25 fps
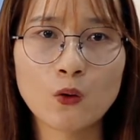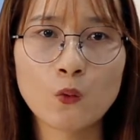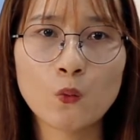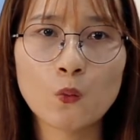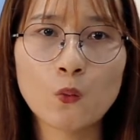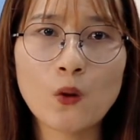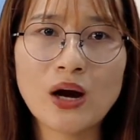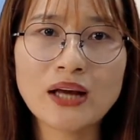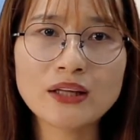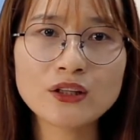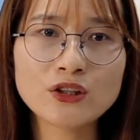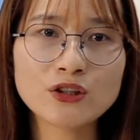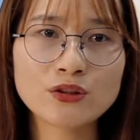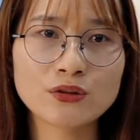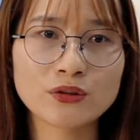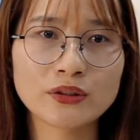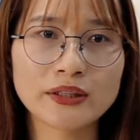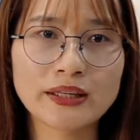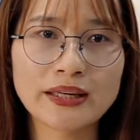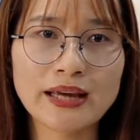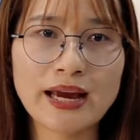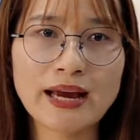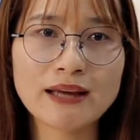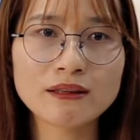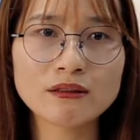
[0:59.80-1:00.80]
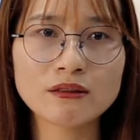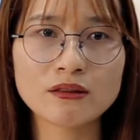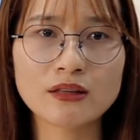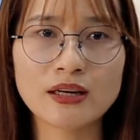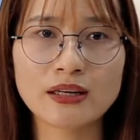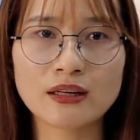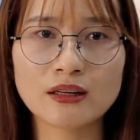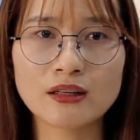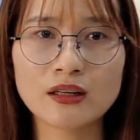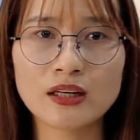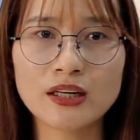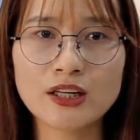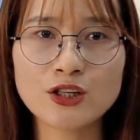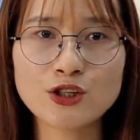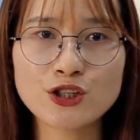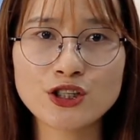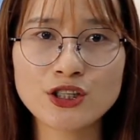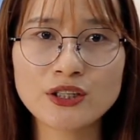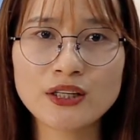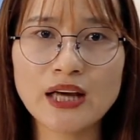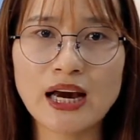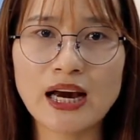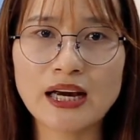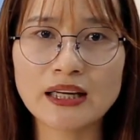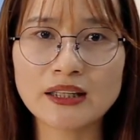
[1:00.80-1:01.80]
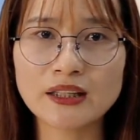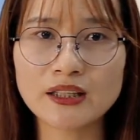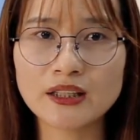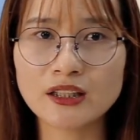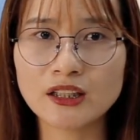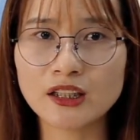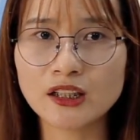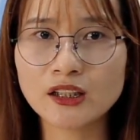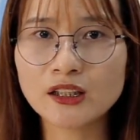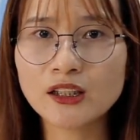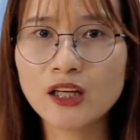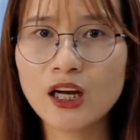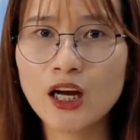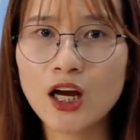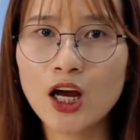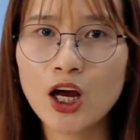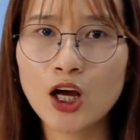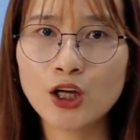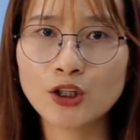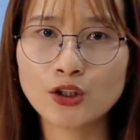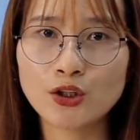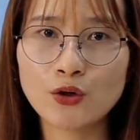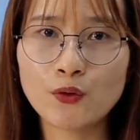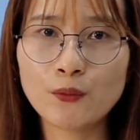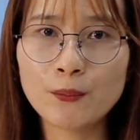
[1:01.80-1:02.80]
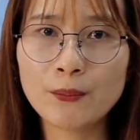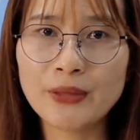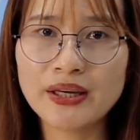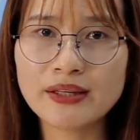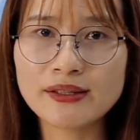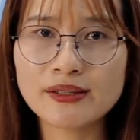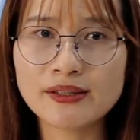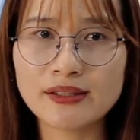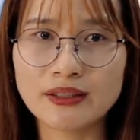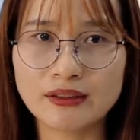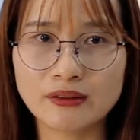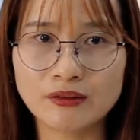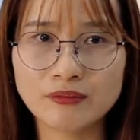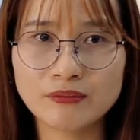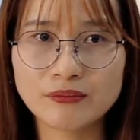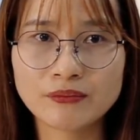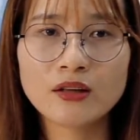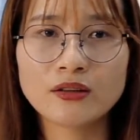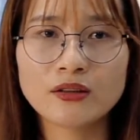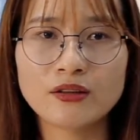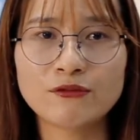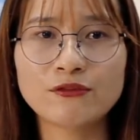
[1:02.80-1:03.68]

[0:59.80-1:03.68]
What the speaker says: want to get decoration idea, don't miss it. The